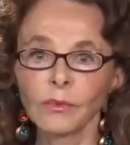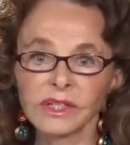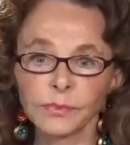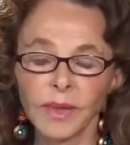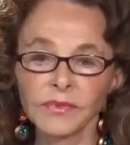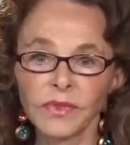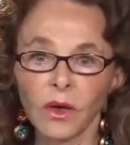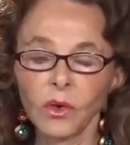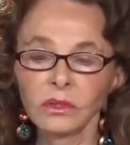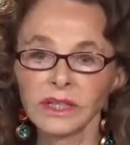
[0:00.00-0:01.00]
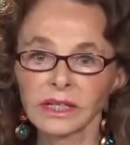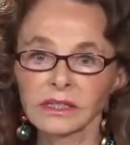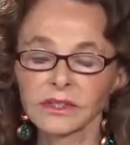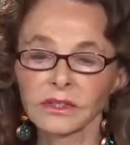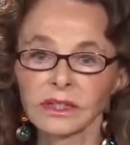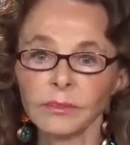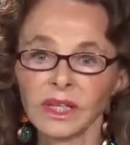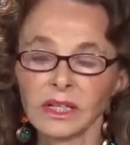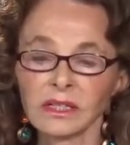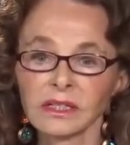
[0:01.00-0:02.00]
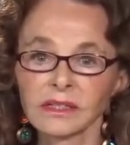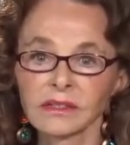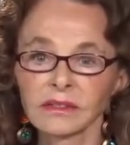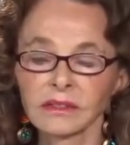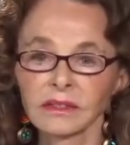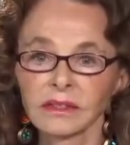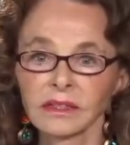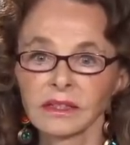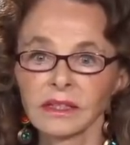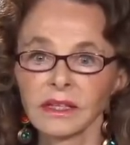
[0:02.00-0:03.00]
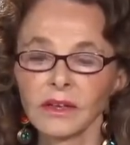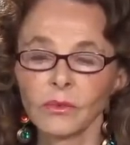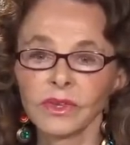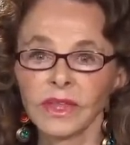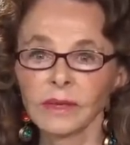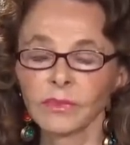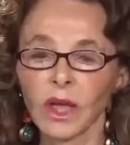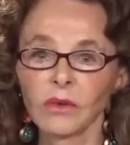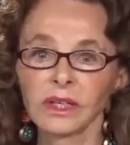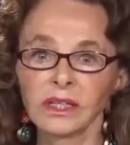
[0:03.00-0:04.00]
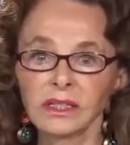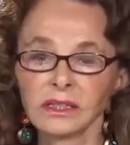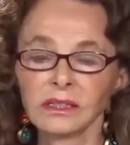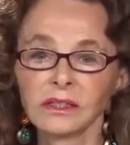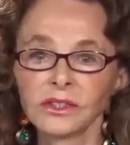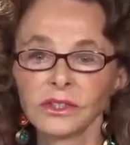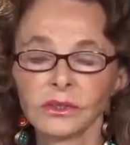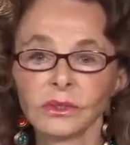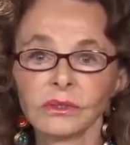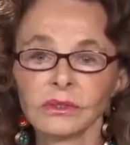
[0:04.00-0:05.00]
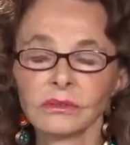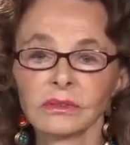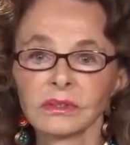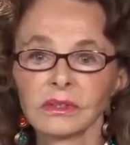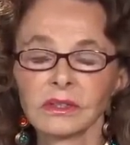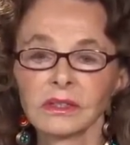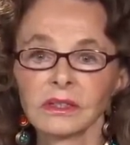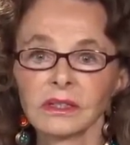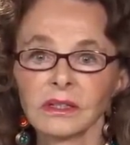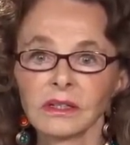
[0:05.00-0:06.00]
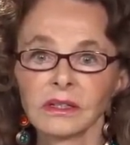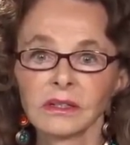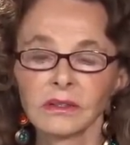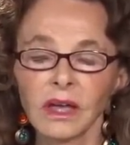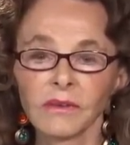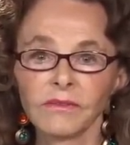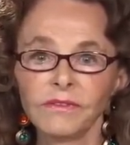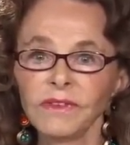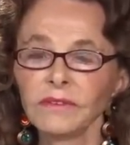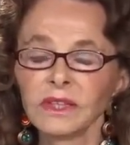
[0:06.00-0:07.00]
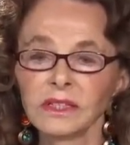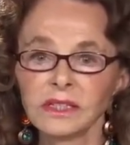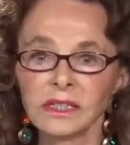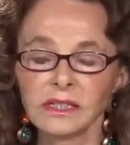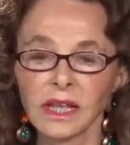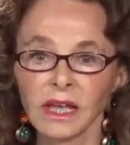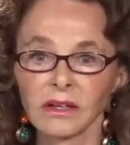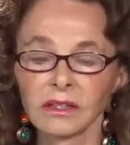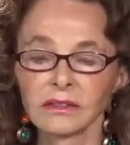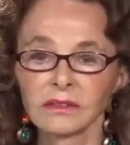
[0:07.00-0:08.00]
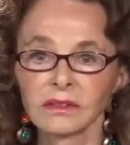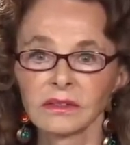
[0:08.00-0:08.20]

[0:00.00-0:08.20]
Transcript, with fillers: And we spent the whole next 30 minutes with him going into a vivid detail.